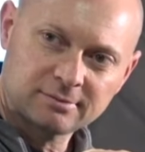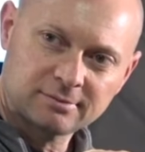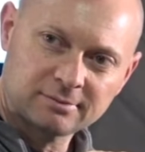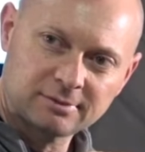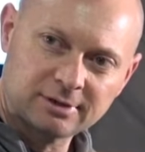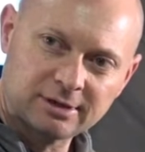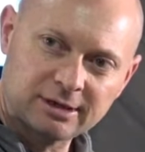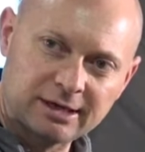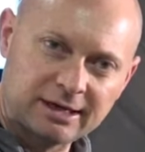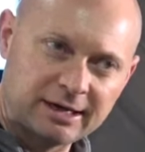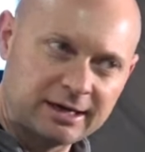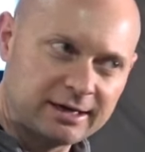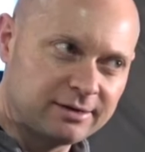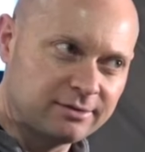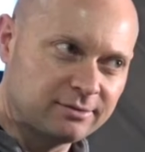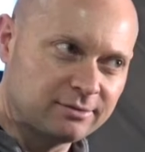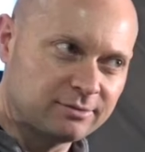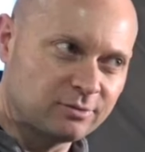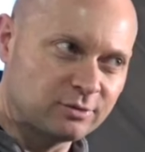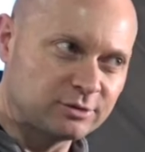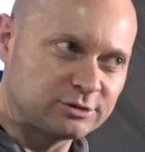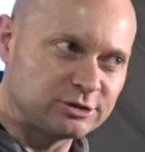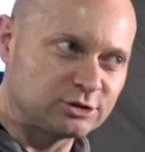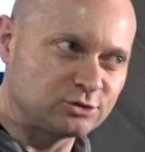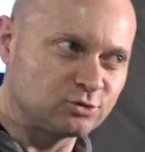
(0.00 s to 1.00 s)
Okay?
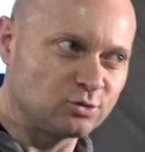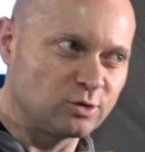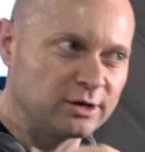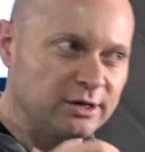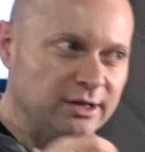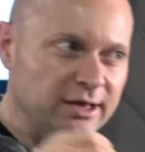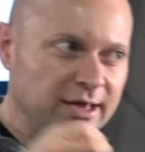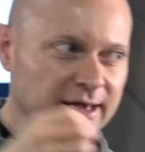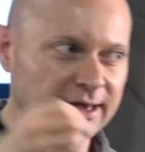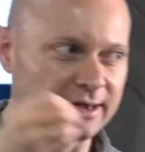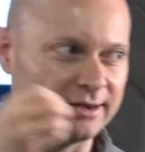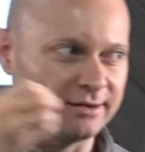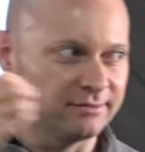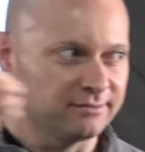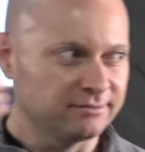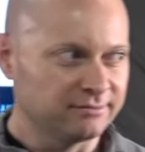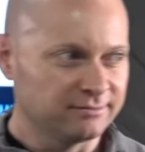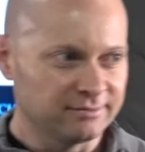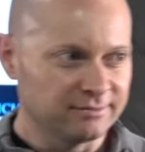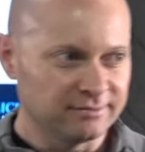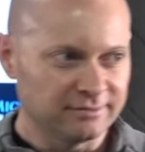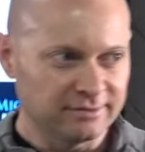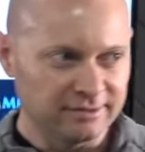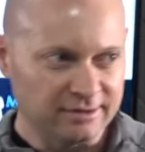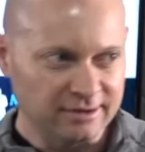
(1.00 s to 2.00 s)
Which is where they
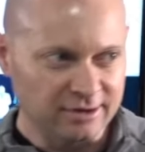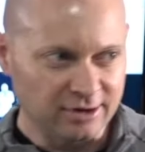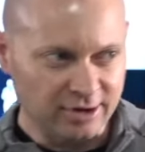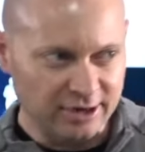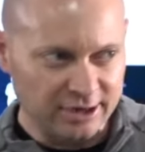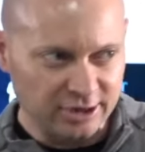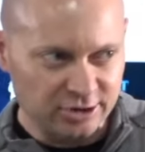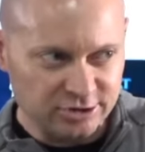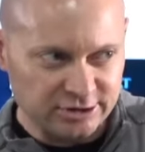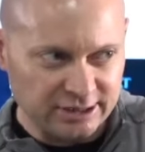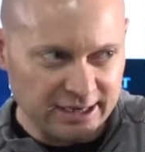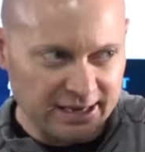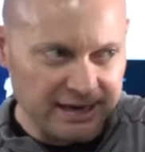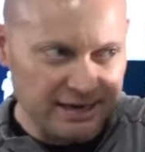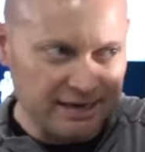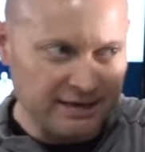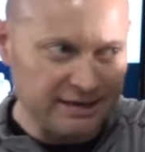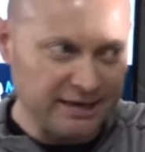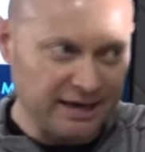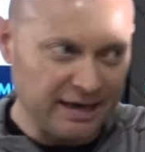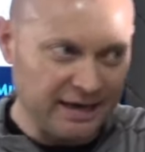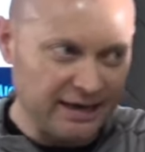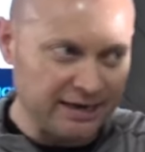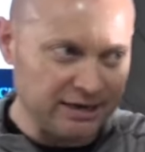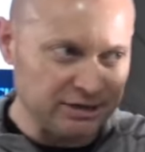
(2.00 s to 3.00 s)
are entertained
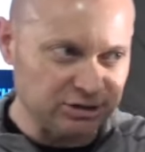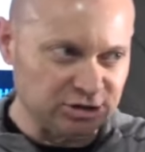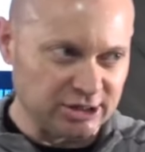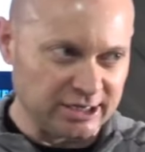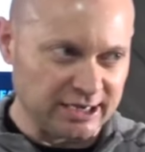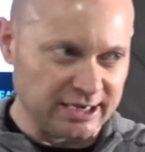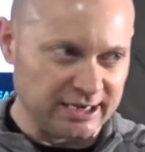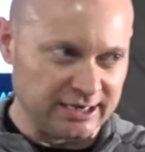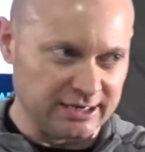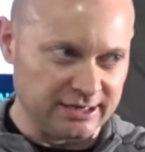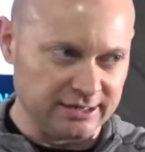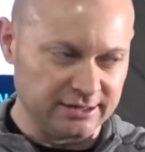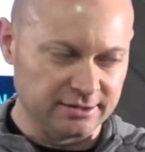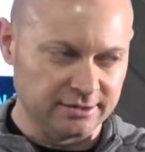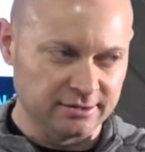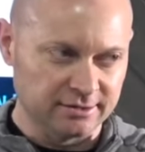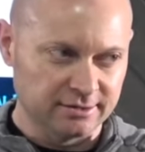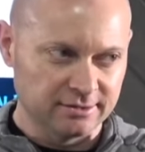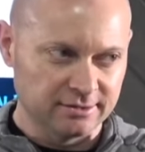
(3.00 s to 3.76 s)
and educated.